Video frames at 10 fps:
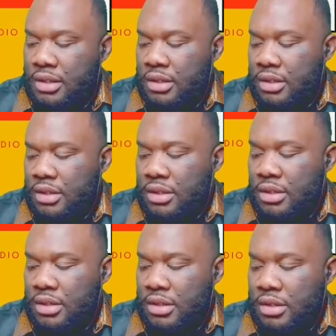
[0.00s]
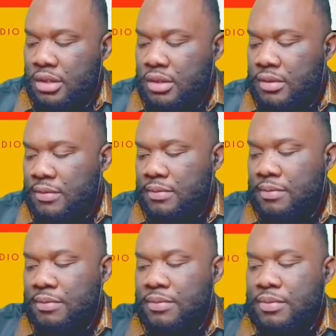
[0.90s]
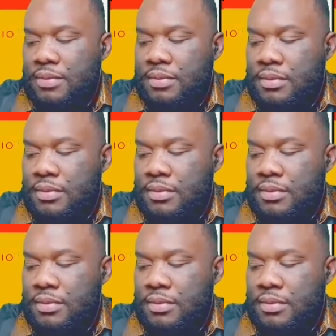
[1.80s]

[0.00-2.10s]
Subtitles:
No one is speaking in this clip.